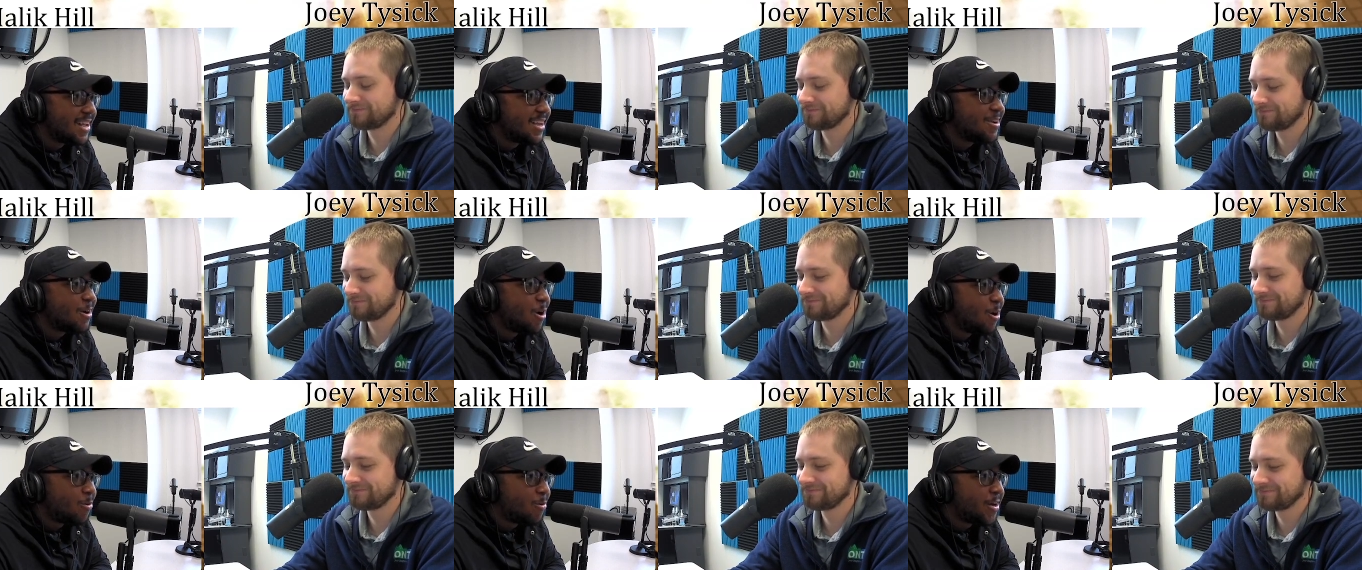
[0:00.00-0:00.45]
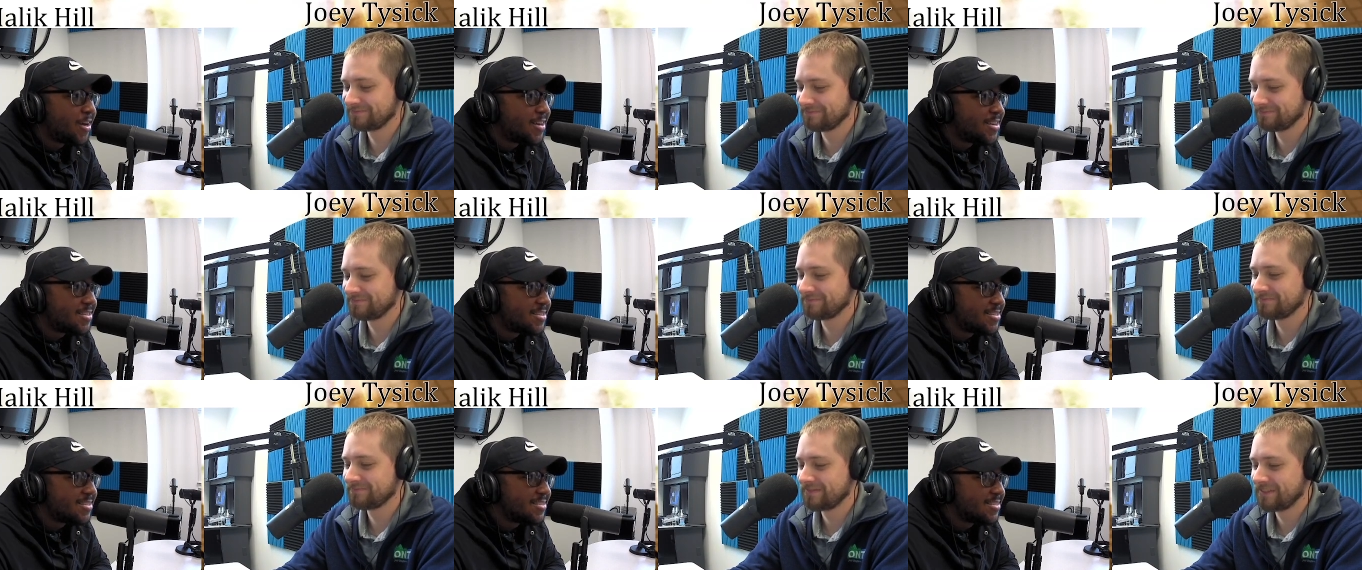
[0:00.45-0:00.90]
Speaker 1: like
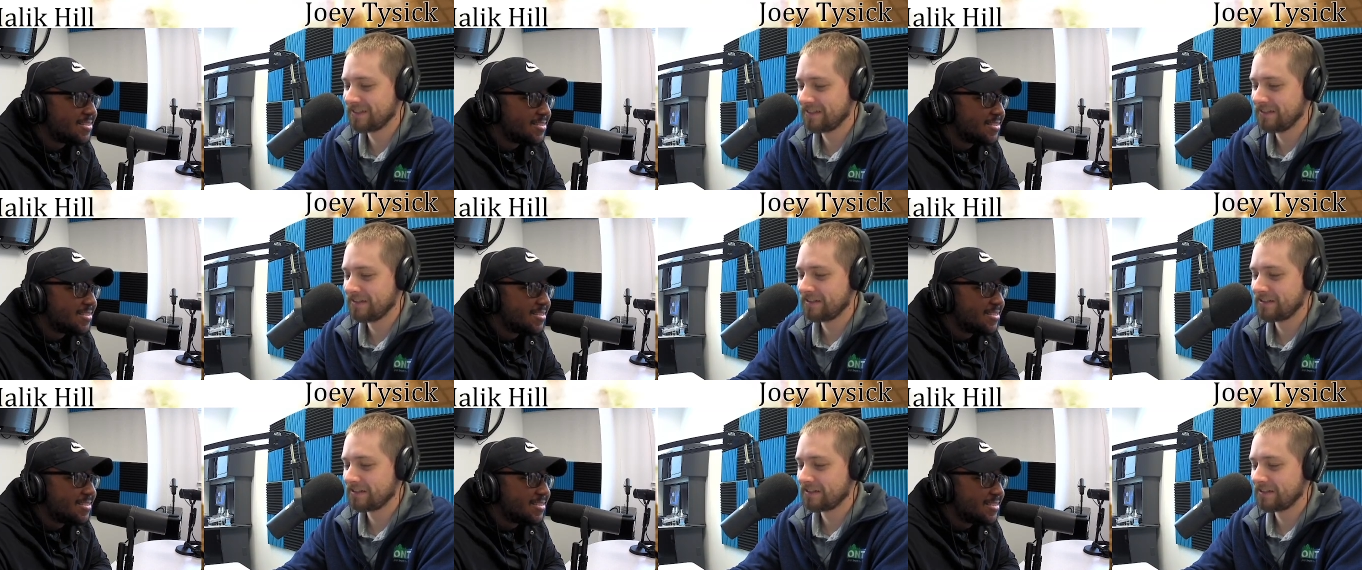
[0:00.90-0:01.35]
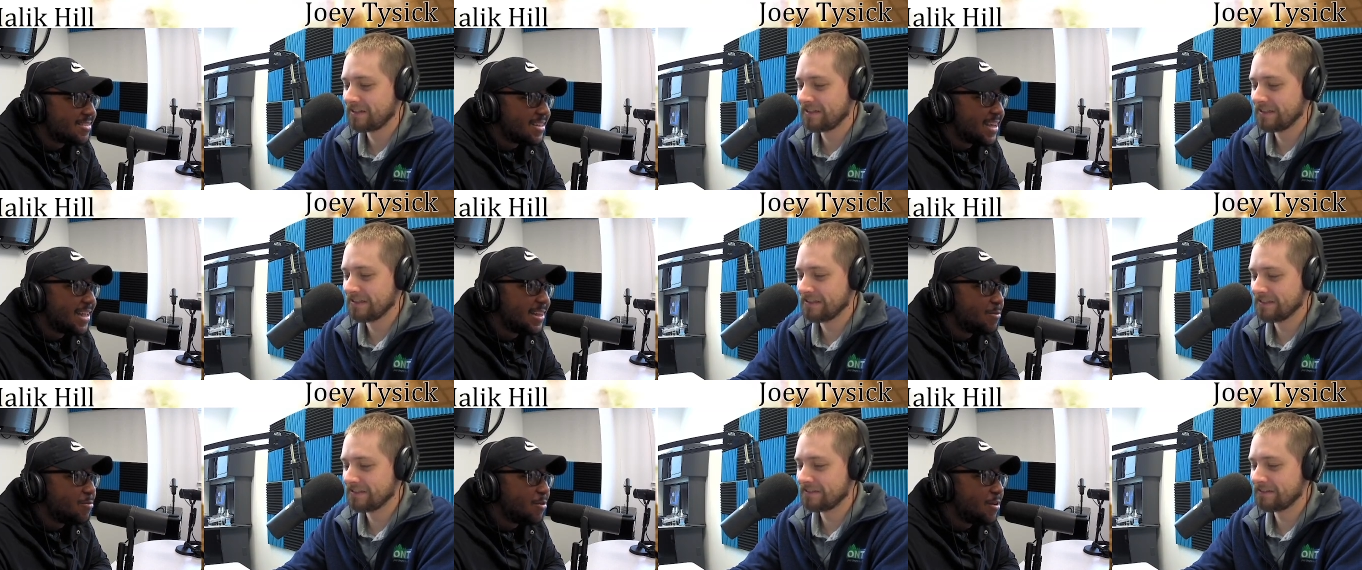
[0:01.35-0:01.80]
always.
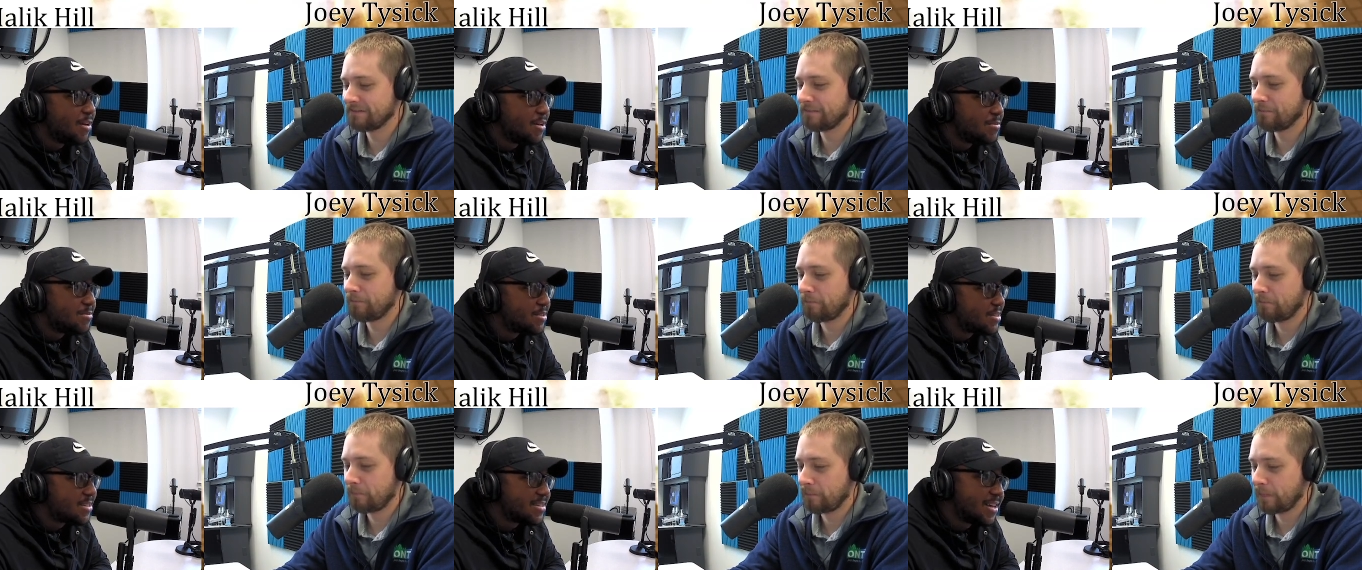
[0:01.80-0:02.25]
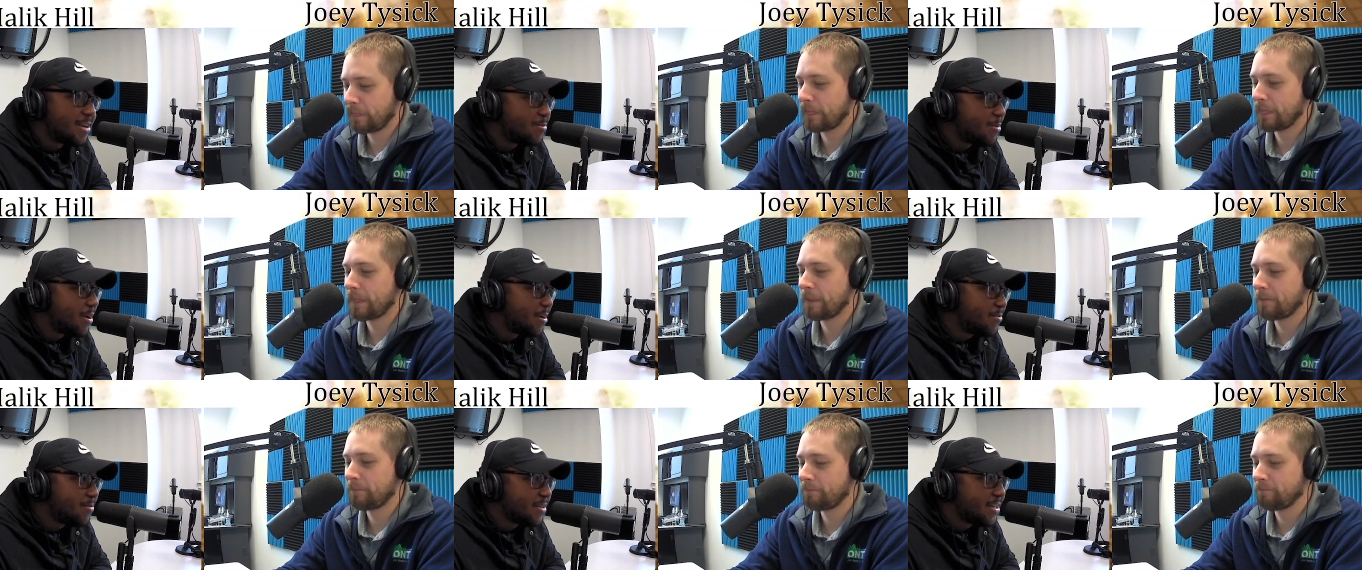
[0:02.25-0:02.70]
Caleb Williams just
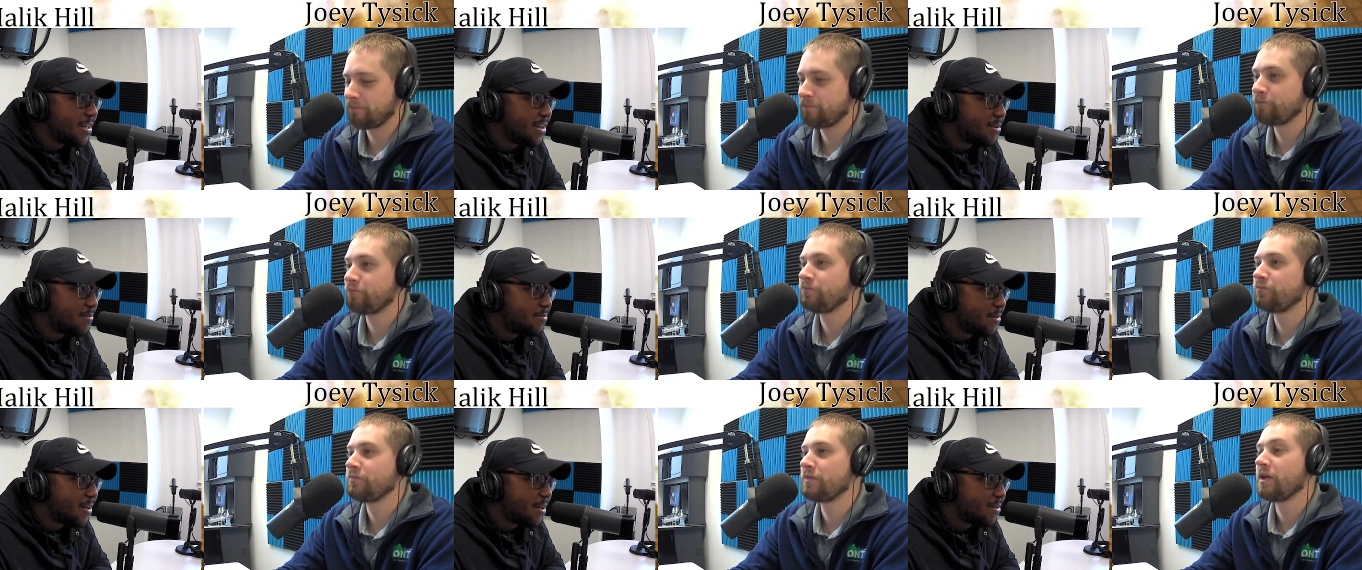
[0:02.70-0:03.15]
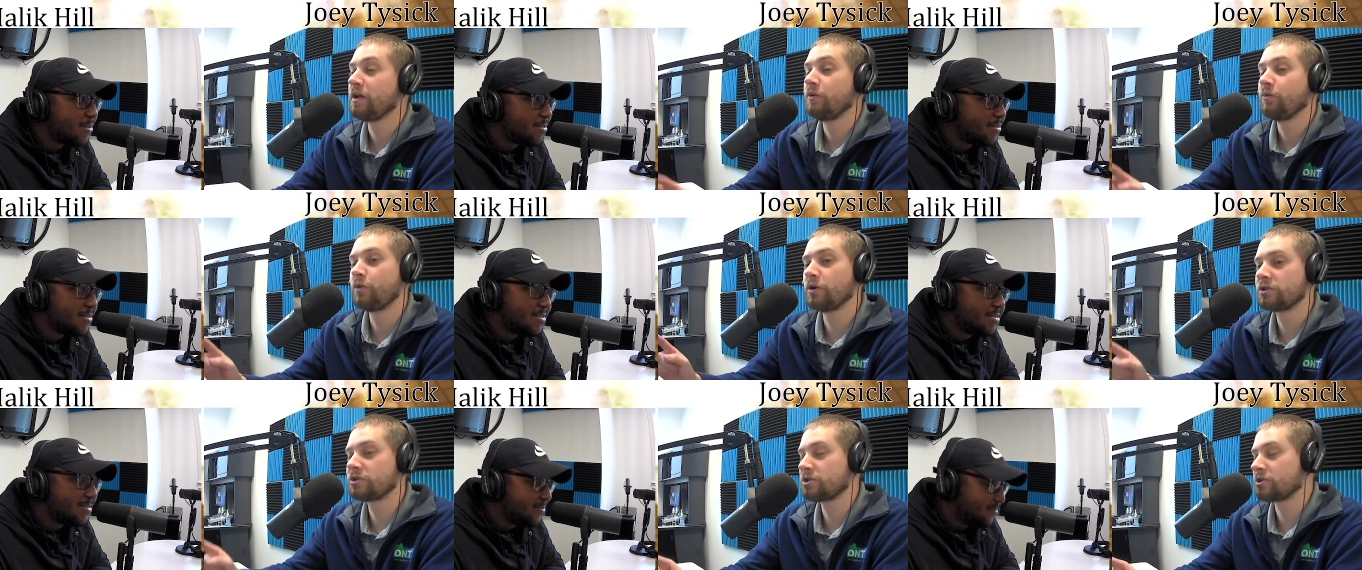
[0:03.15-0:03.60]
get ready for the
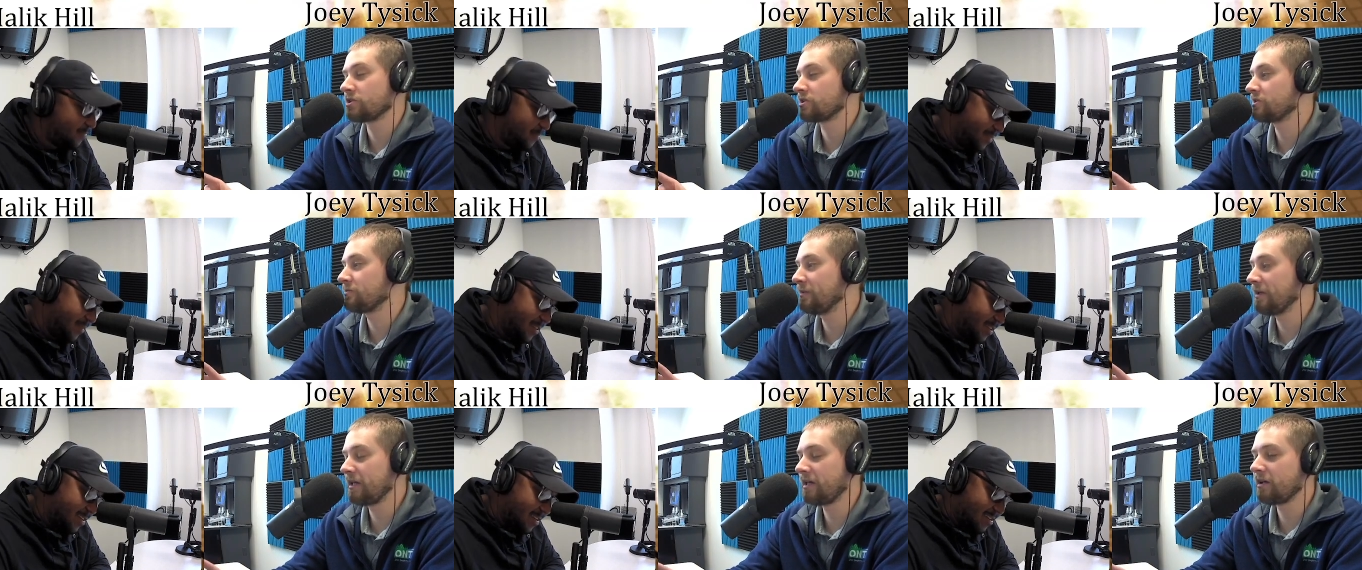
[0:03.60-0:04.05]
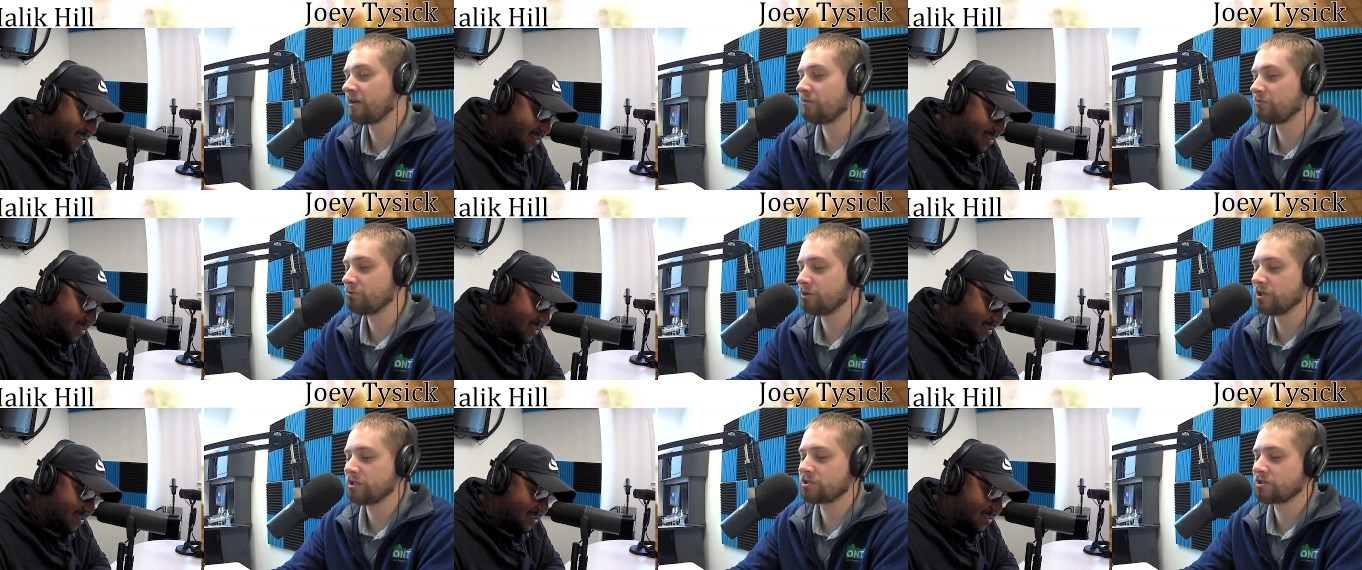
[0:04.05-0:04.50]
NFL.
Speaker 2: Which, speaking of